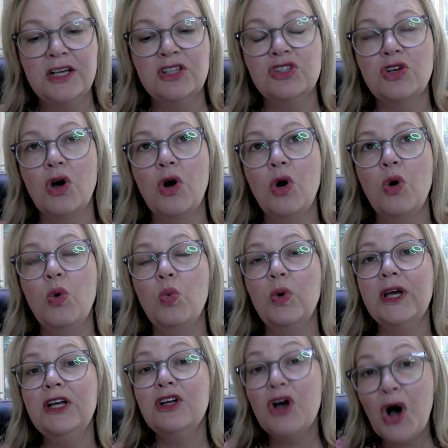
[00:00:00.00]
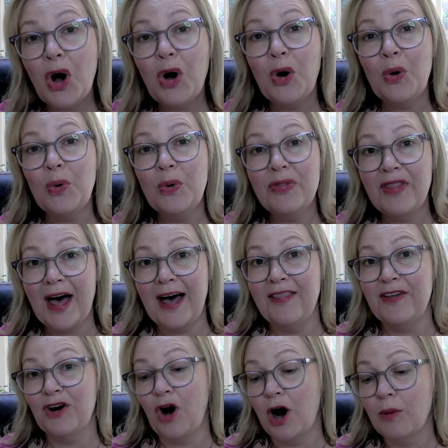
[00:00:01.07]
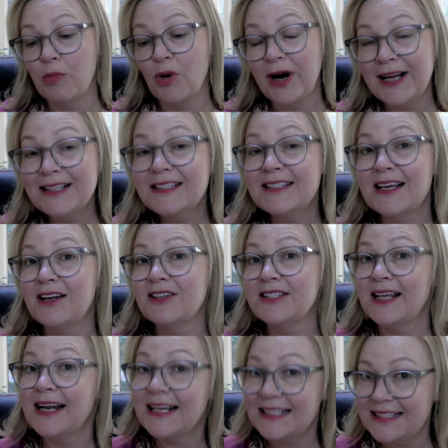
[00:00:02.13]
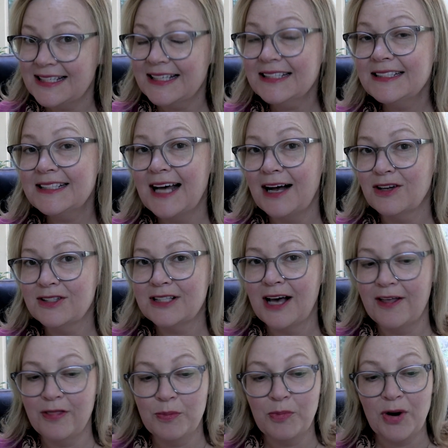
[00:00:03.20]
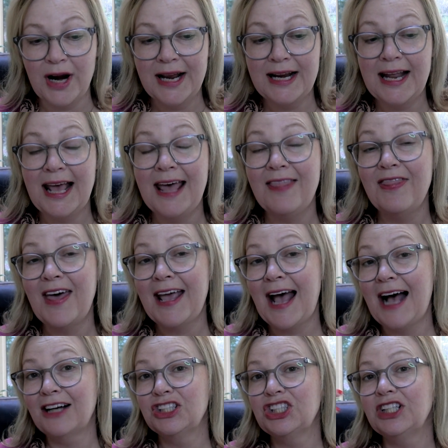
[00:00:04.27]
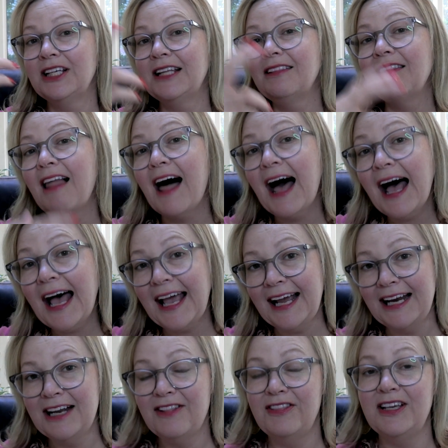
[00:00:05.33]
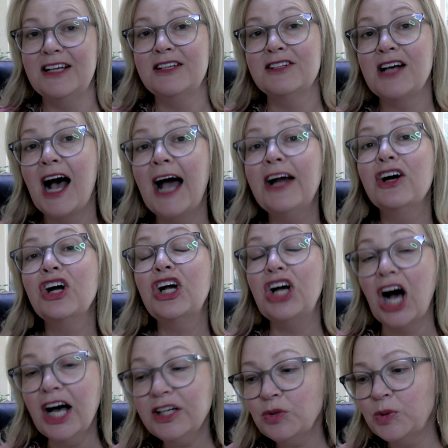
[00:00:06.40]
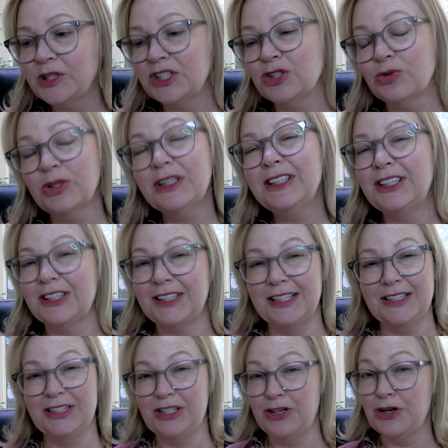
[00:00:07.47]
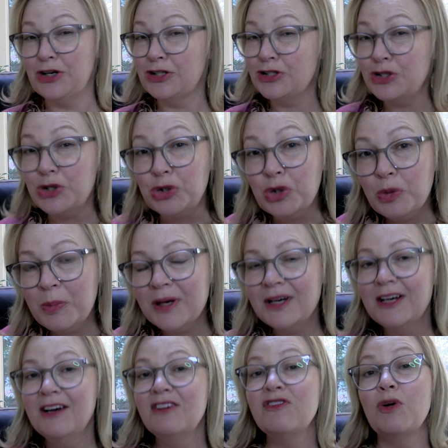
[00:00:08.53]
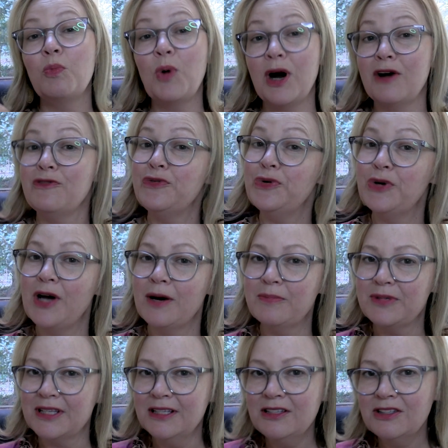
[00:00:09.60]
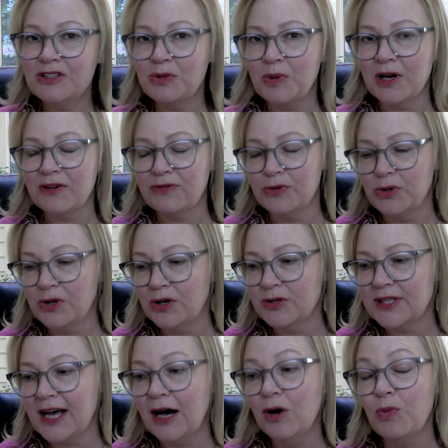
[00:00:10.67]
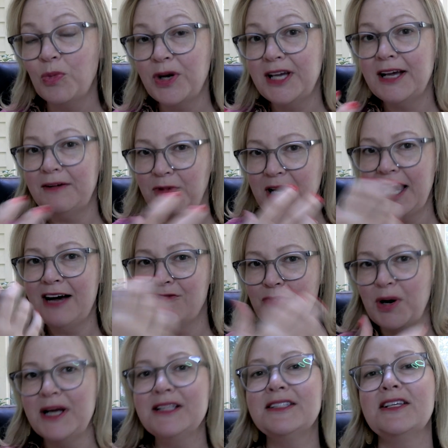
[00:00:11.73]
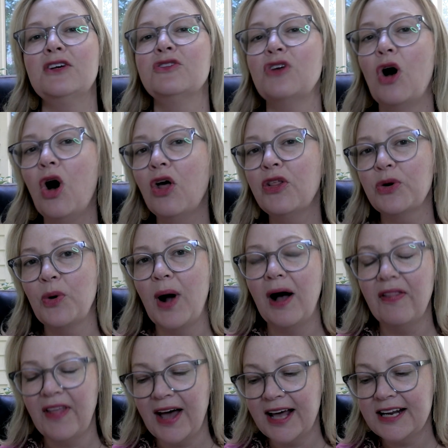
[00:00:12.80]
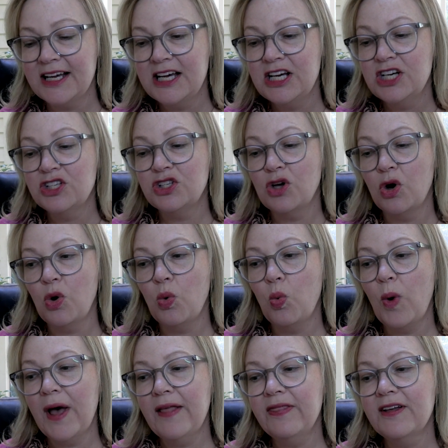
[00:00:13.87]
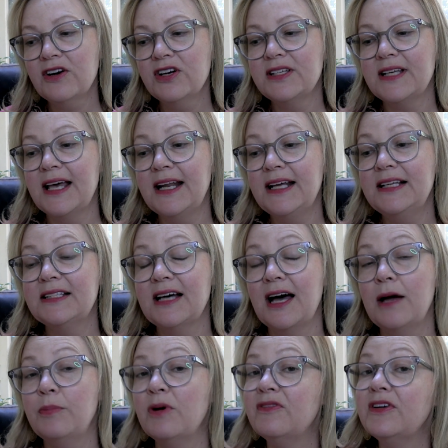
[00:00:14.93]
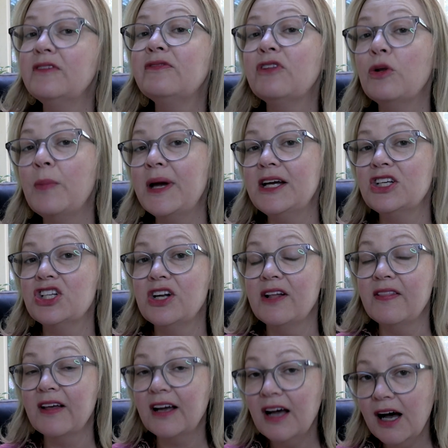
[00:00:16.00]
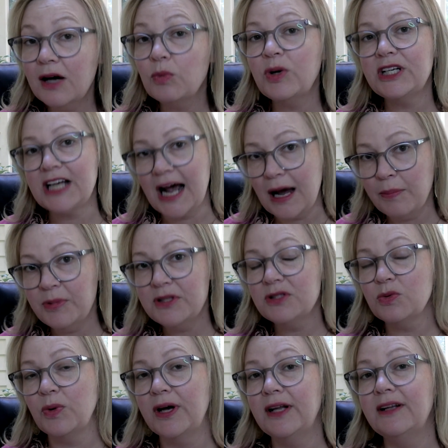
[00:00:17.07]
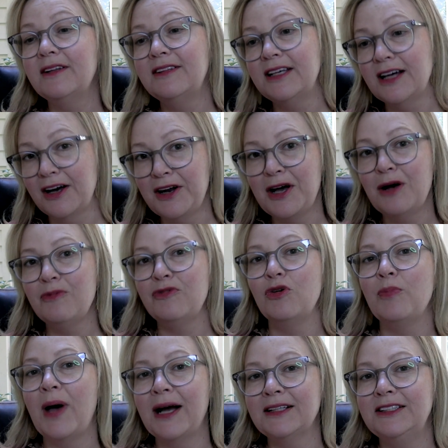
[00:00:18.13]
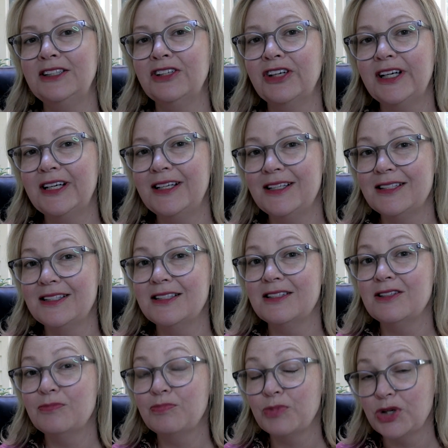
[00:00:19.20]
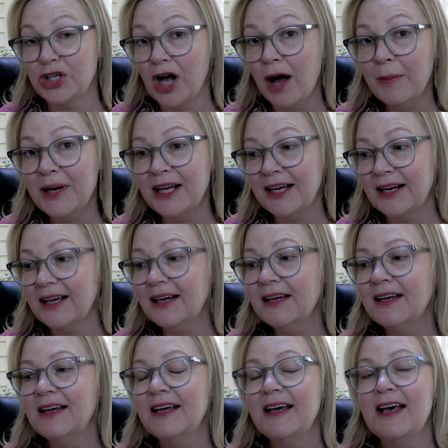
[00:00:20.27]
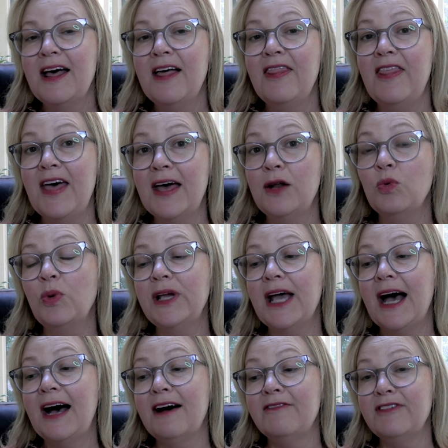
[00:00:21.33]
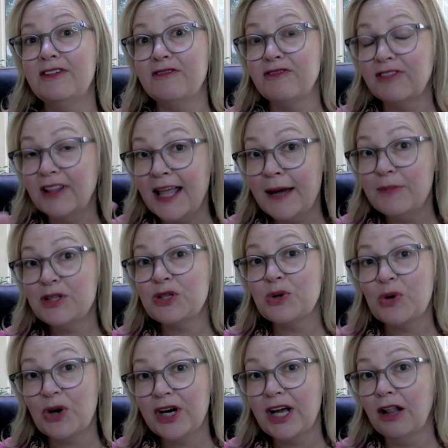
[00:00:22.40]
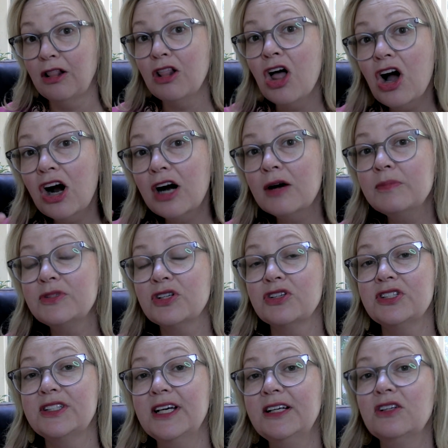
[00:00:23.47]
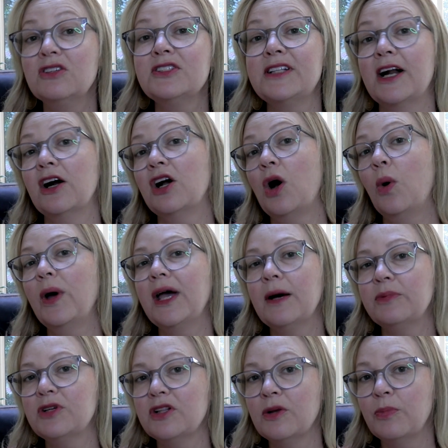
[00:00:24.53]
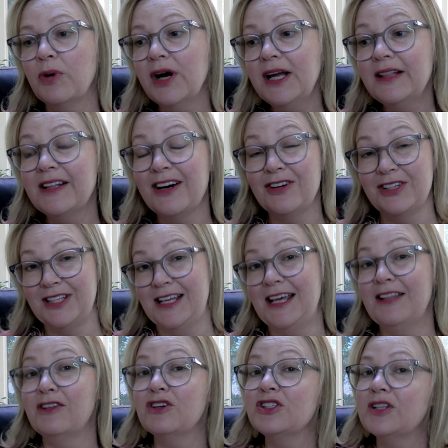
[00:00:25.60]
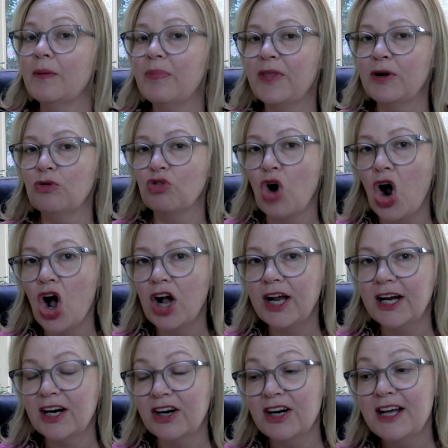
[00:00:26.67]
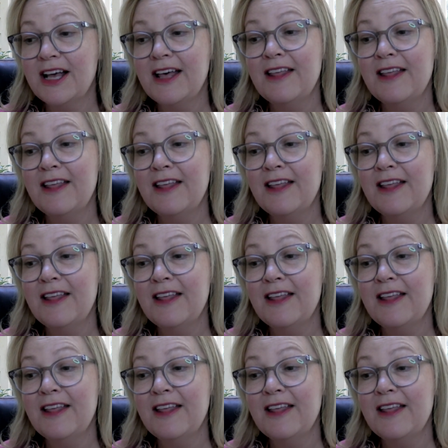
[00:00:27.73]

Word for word: So we know that there are brain cells that exist outside the brain and they actually line the entire gut, which is really just considered a tube from where food comes in to where food goes out. And we, we have brain cells all throughout that. So when there is any type of inflammation in the gut, which happens when the unhelpful bacteria is predominating, then we have inflammatory alarms or signals that are going up to the brain that are saying there's something wrong here.